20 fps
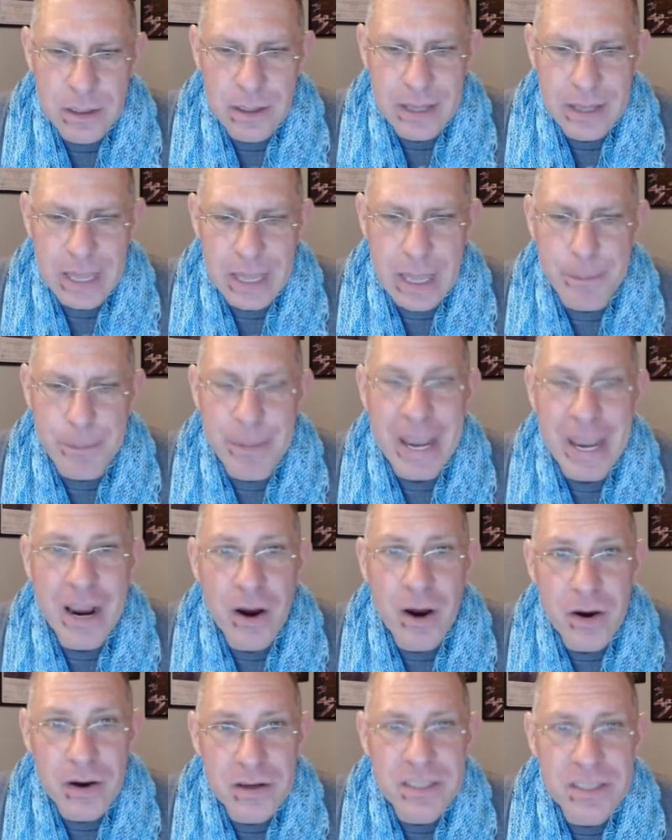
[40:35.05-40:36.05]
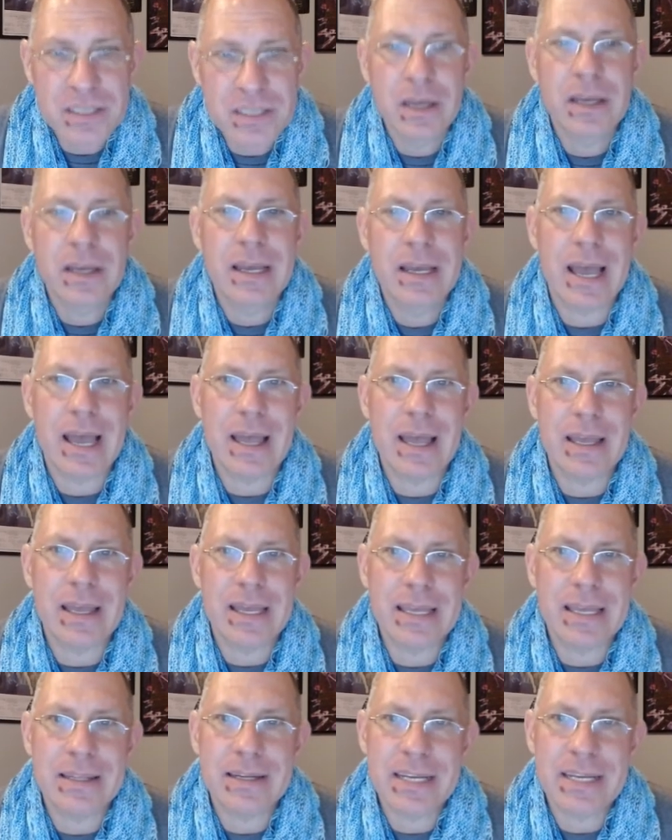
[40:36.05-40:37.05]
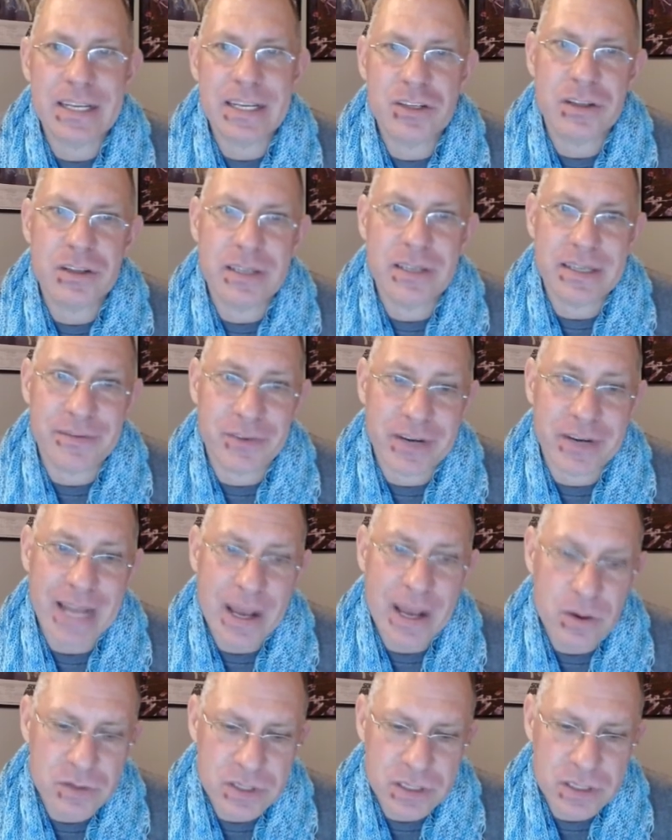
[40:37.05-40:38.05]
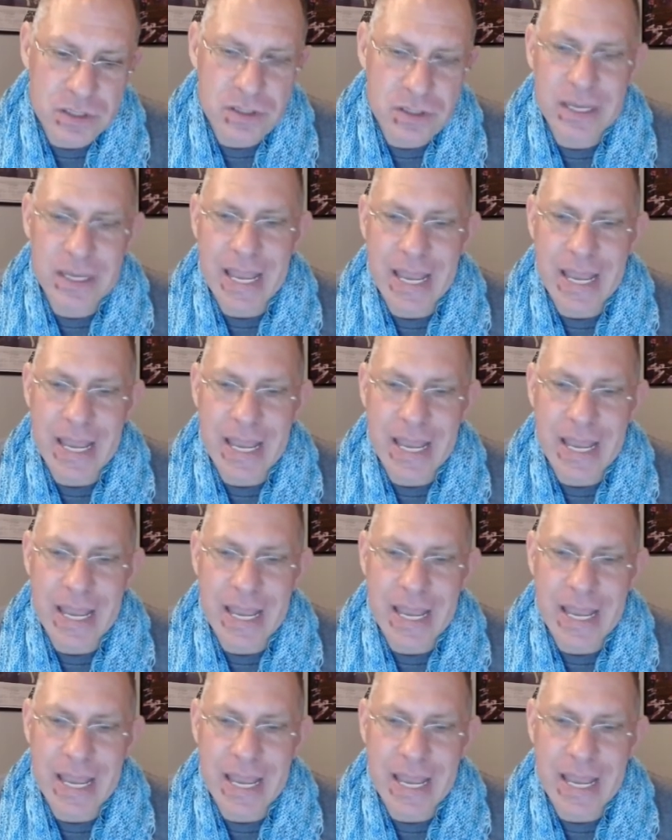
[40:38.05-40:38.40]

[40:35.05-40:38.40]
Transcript: uh, pairs in each of the different houses